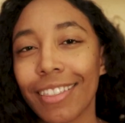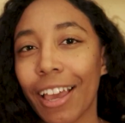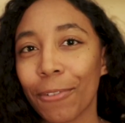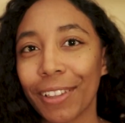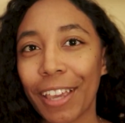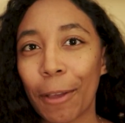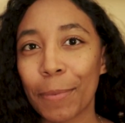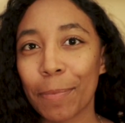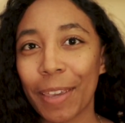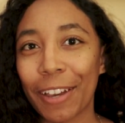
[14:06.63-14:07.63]
That really
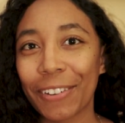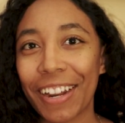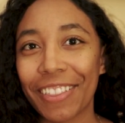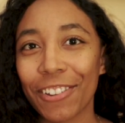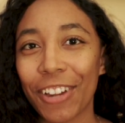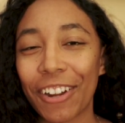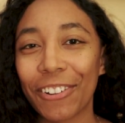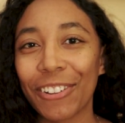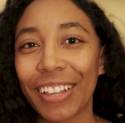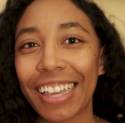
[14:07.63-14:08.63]
helps me out in the
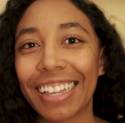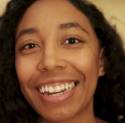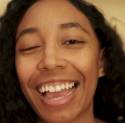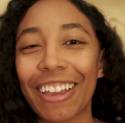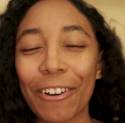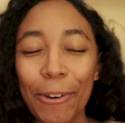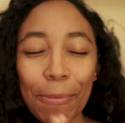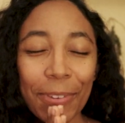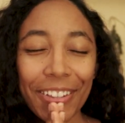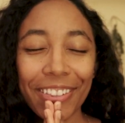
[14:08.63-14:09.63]
channel and I
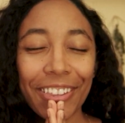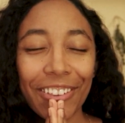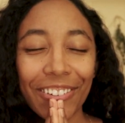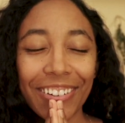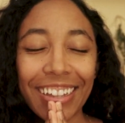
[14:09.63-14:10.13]
hope to see you